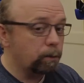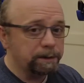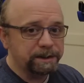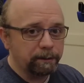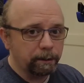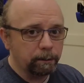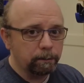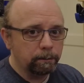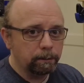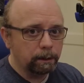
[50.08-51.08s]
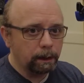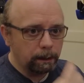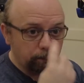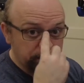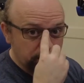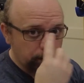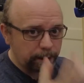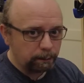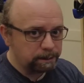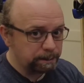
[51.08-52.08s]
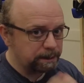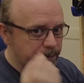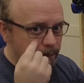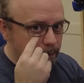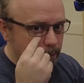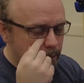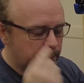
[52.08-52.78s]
serial, ROS Arduino specifically.